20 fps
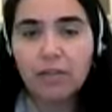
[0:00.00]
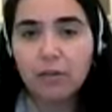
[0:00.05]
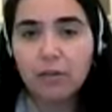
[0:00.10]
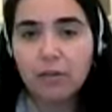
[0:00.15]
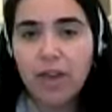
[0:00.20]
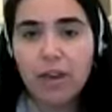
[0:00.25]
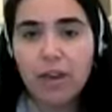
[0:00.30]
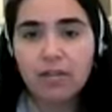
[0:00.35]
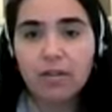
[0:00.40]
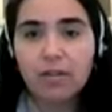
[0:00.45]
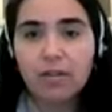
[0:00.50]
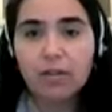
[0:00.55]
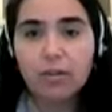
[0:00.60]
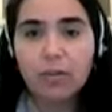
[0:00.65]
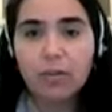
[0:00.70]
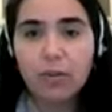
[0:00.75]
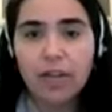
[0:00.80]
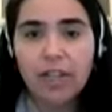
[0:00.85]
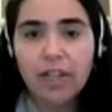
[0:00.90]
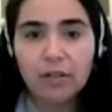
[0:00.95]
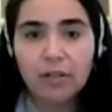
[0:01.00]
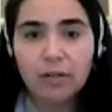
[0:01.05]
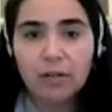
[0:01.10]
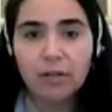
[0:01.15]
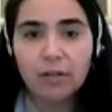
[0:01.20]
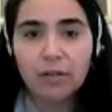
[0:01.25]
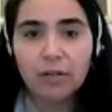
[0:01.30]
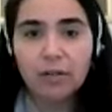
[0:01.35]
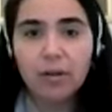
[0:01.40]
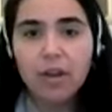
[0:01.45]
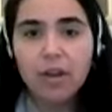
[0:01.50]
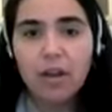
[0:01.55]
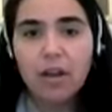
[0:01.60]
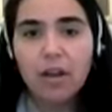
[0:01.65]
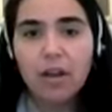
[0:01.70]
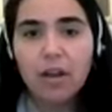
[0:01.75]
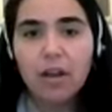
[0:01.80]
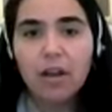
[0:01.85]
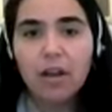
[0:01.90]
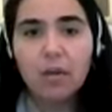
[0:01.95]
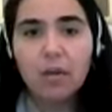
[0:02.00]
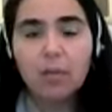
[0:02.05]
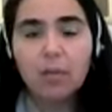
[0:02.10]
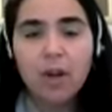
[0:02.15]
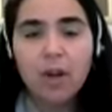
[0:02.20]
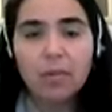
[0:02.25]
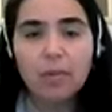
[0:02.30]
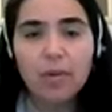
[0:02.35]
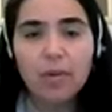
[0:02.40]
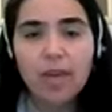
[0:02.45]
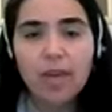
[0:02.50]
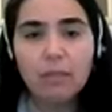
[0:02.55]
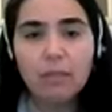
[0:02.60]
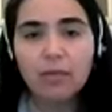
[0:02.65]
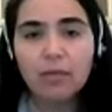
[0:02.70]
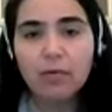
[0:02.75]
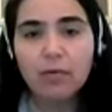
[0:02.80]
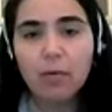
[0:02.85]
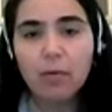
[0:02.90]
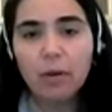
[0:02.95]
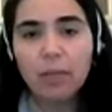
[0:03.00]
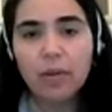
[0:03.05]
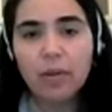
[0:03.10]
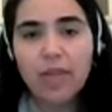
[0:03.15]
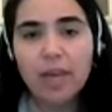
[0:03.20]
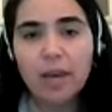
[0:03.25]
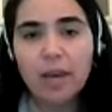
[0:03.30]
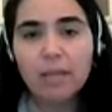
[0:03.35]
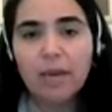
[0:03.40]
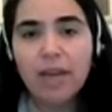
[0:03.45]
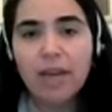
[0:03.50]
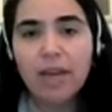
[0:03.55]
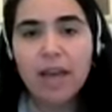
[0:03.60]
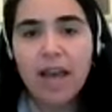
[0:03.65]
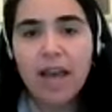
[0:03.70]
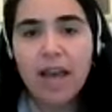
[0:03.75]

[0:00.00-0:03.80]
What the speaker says: 2022, from 1 p.m. to 4 p.m.